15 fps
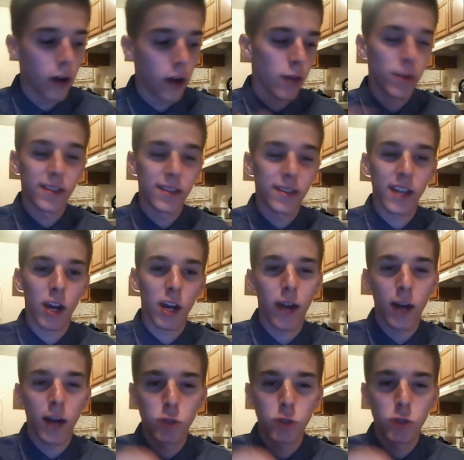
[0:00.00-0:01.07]
Okay, we say
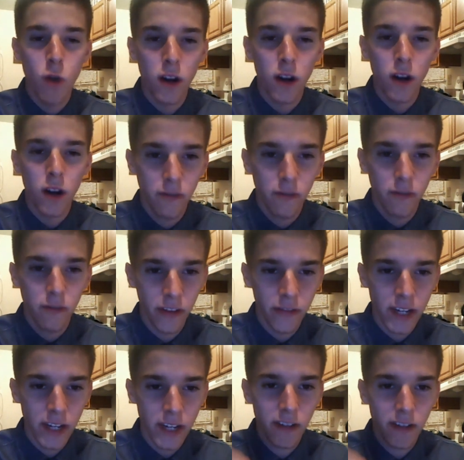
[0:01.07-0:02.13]
around
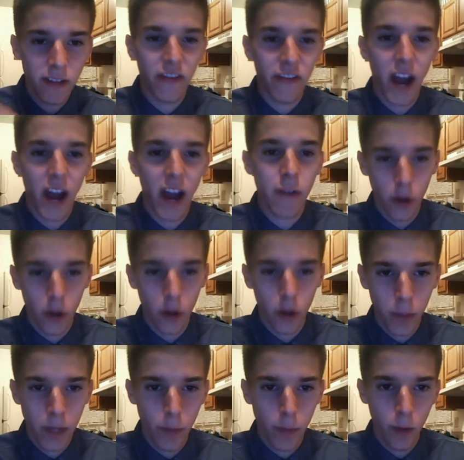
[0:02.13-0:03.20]
250 to
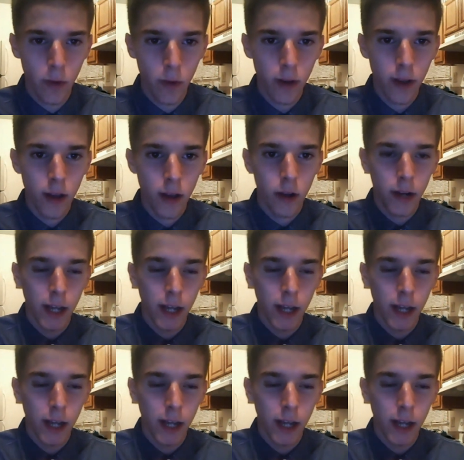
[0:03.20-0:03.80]
500 people.